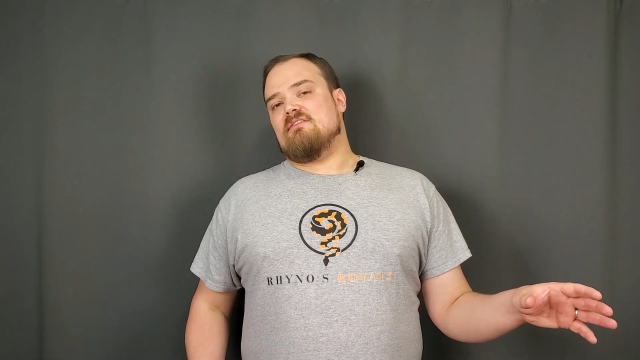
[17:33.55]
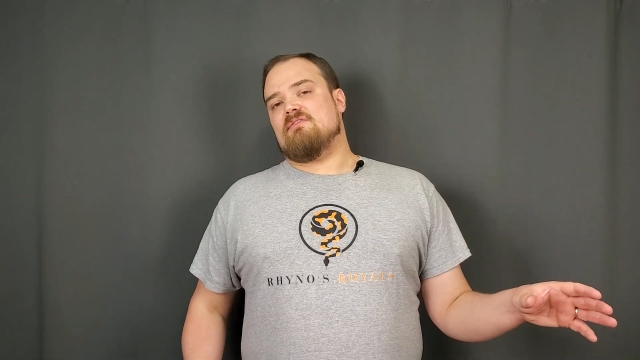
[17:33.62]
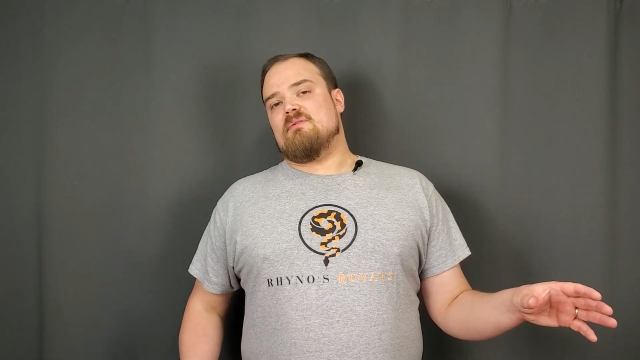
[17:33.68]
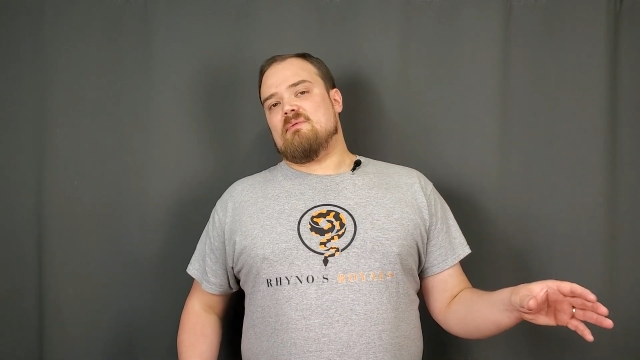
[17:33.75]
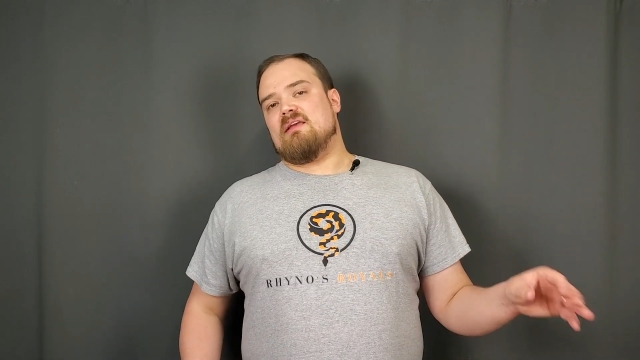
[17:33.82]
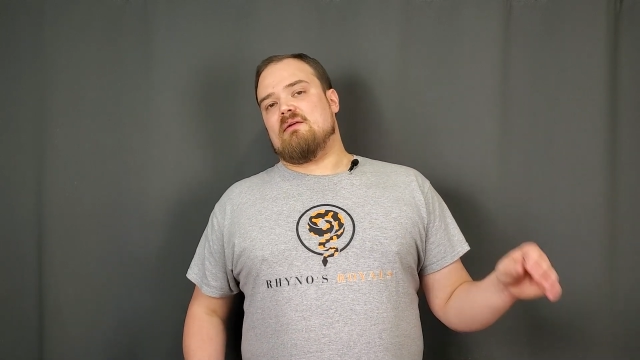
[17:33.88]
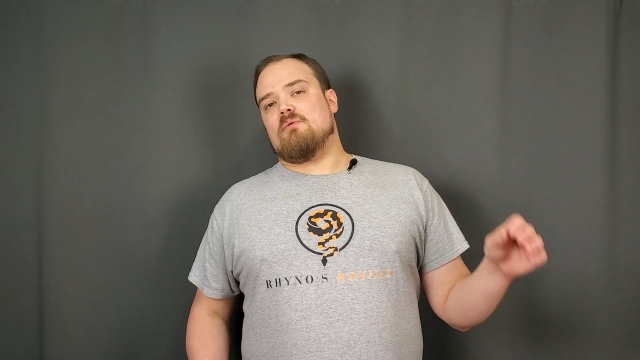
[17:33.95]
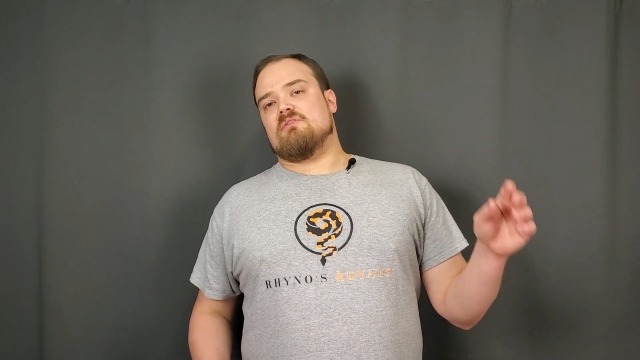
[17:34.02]
if
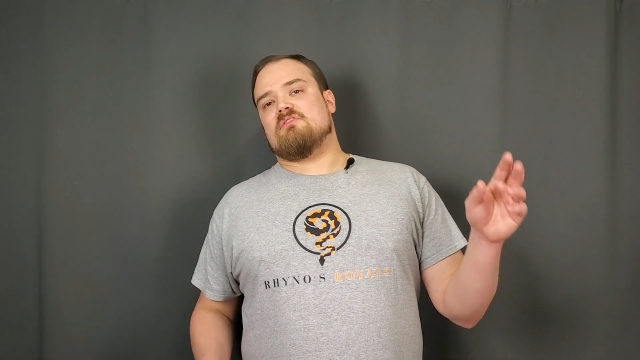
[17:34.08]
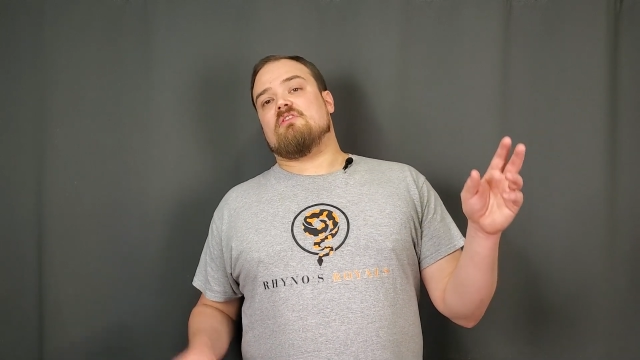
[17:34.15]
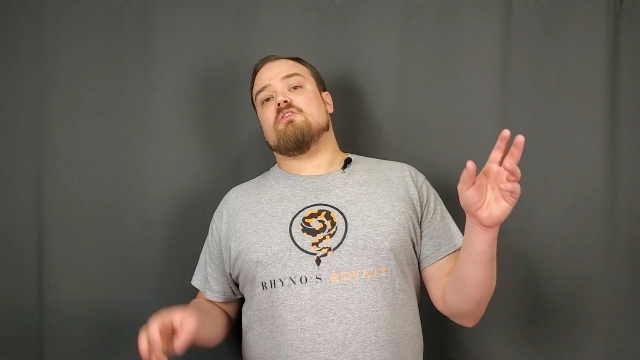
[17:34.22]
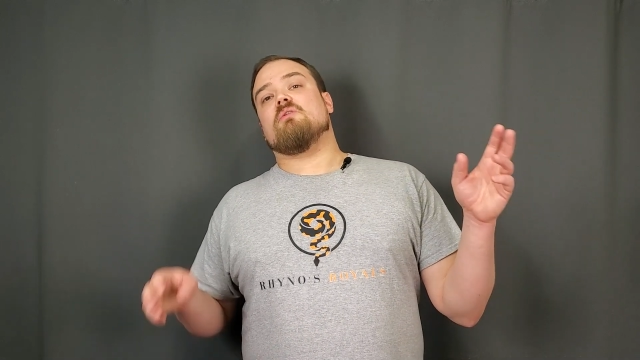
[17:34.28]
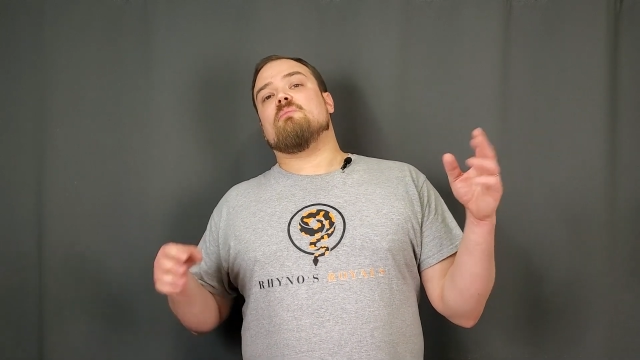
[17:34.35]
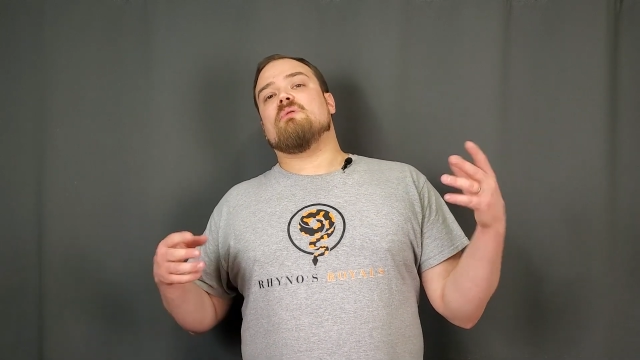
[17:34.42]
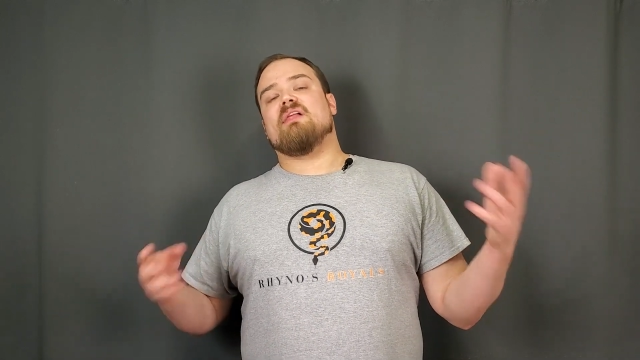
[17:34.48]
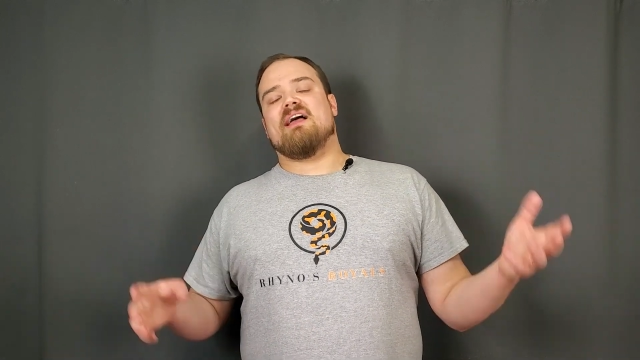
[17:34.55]
they make what's
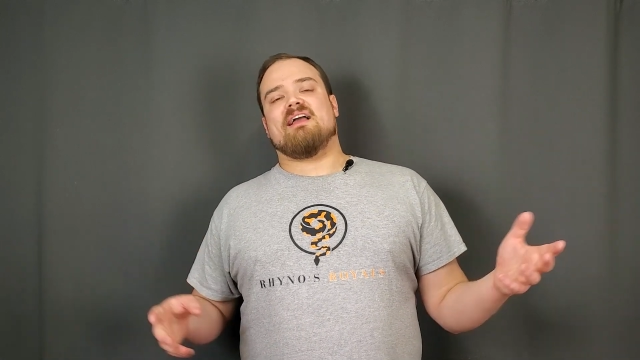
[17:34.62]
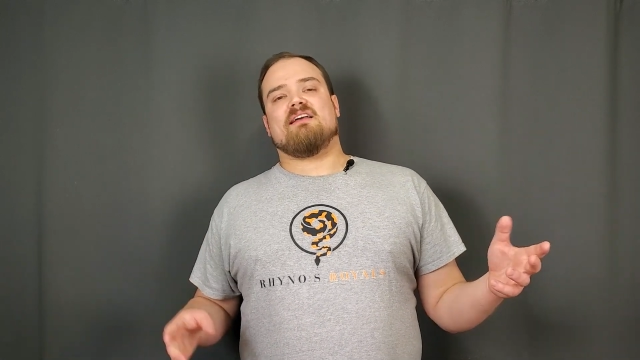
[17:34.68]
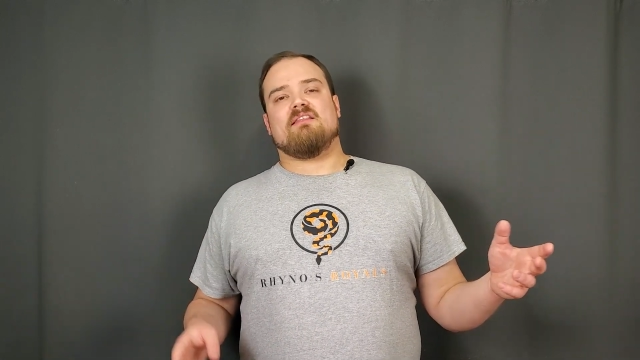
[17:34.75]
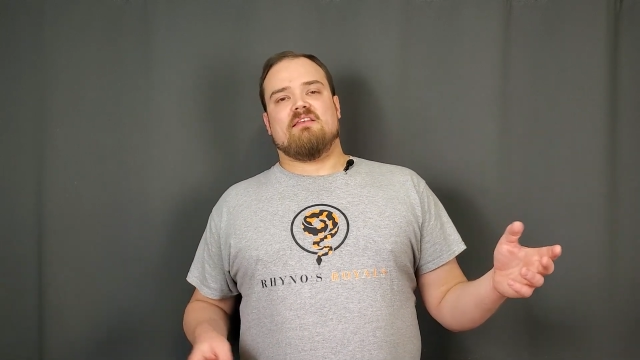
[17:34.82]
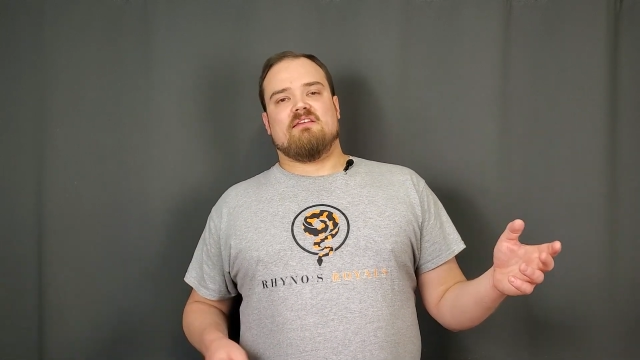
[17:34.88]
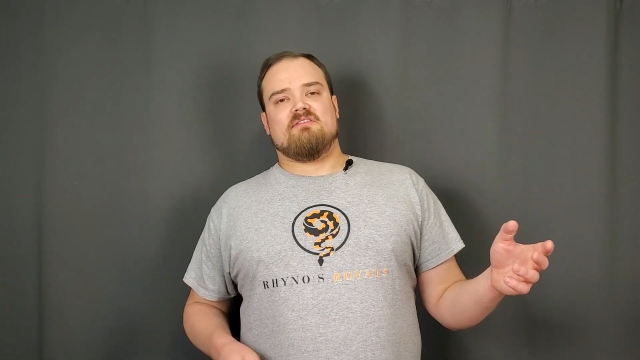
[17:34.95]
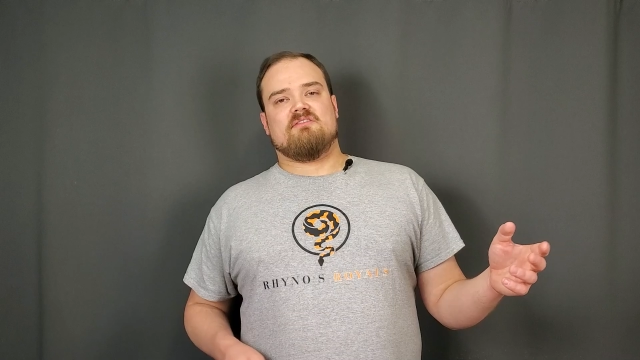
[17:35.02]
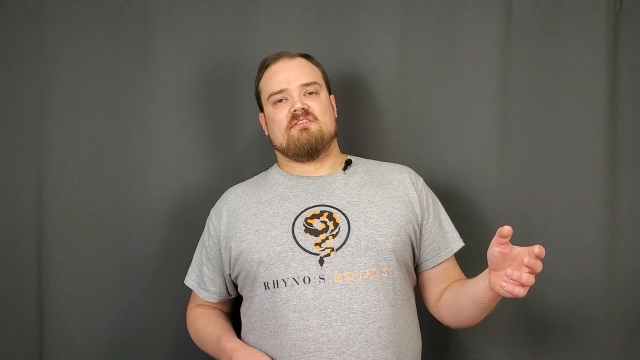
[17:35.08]
called a
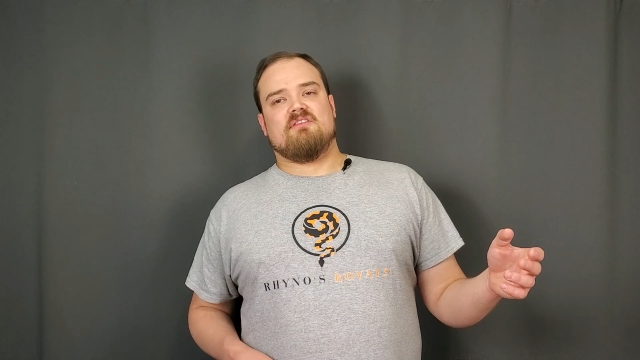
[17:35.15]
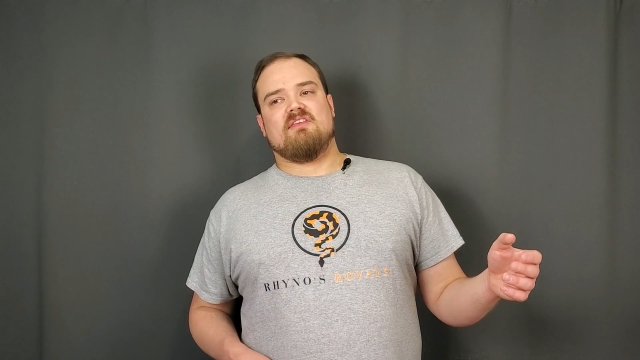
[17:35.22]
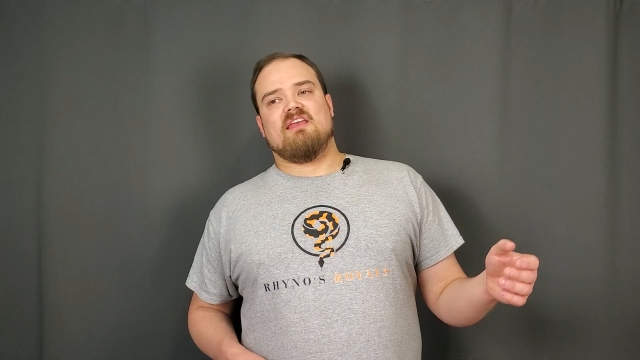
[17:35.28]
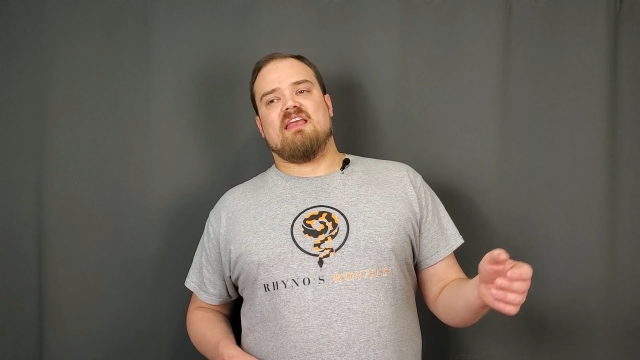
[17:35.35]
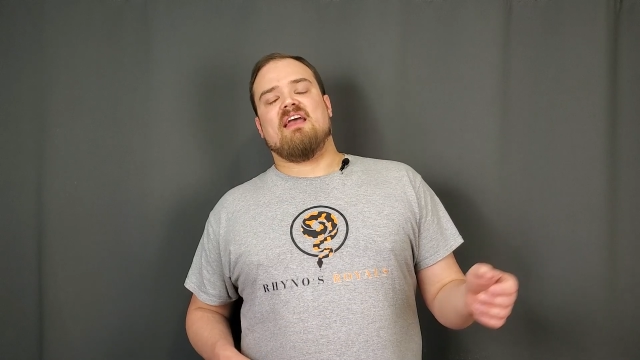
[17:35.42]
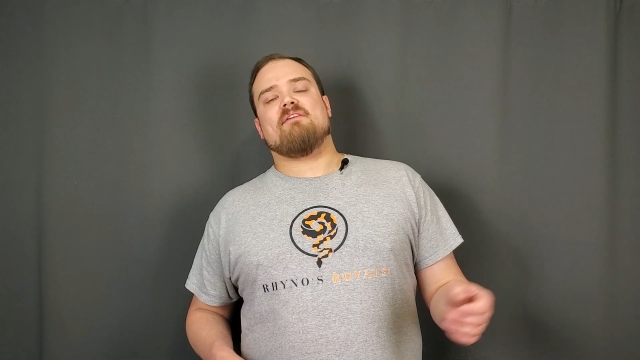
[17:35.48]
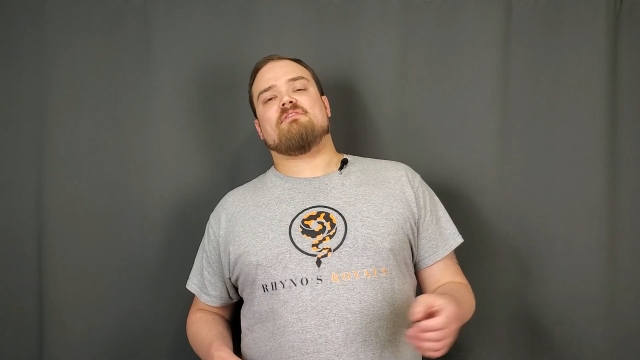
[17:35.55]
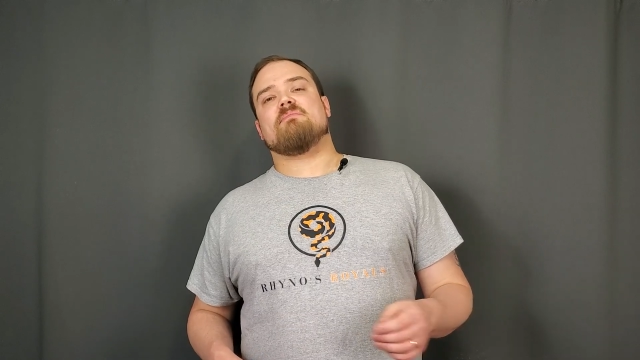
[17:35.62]
blacklist, they
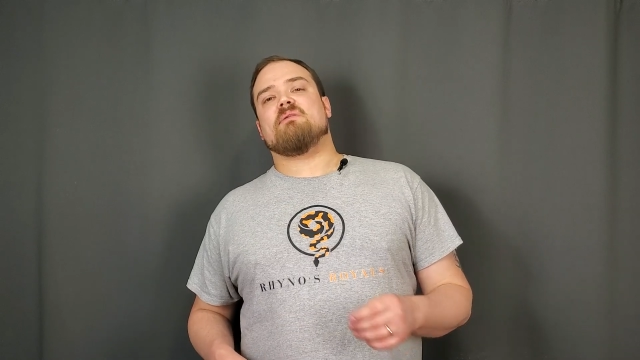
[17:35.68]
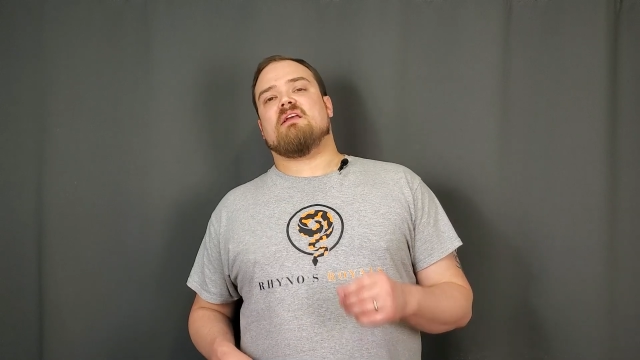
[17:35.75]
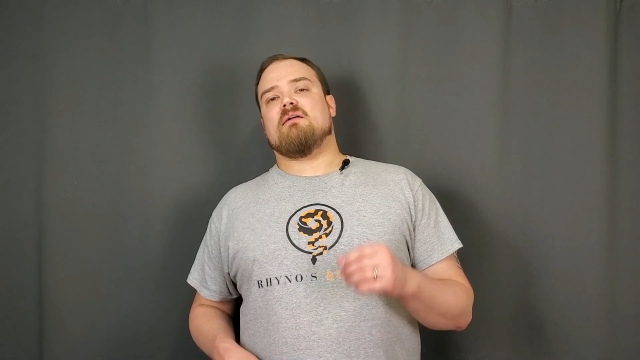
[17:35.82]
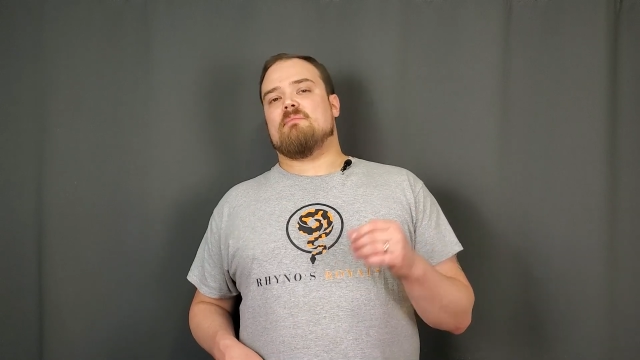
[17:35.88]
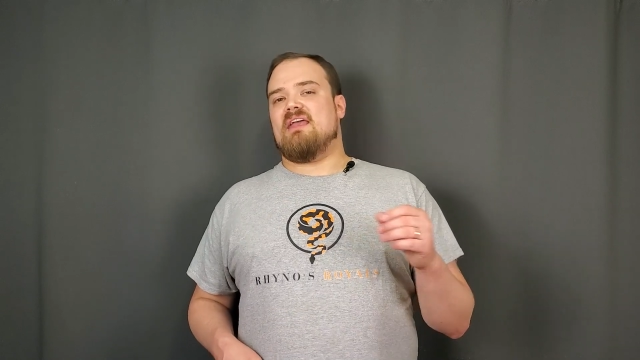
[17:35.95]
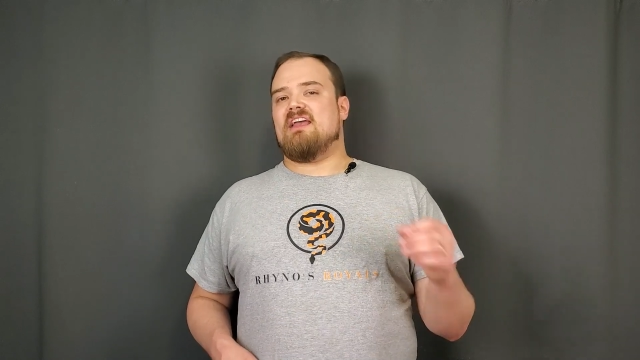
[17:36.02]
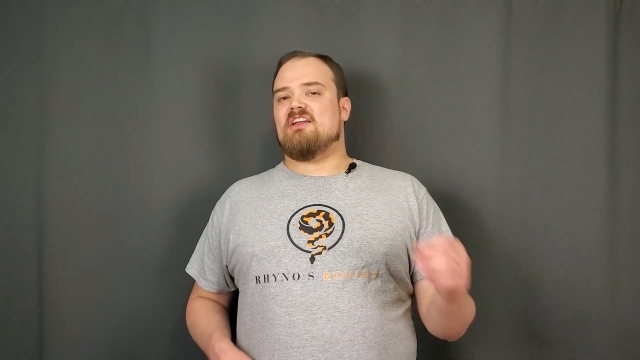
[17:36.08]
have to become